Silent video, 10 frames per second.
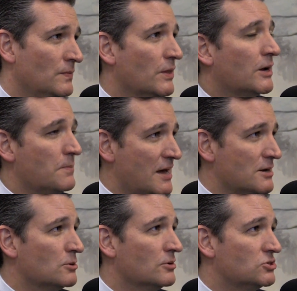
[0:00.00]
the
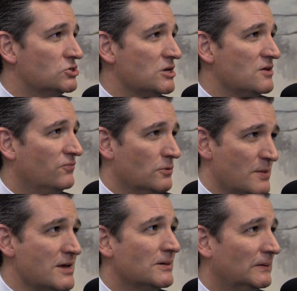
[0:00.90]
commander-in-chief will
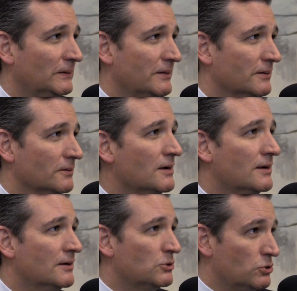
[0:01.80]
make clear
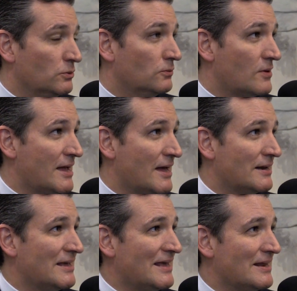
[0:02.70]
to
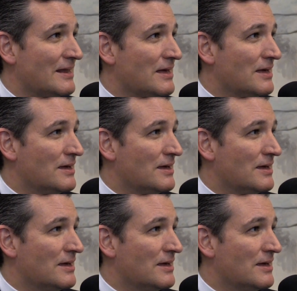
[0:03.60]
Iran in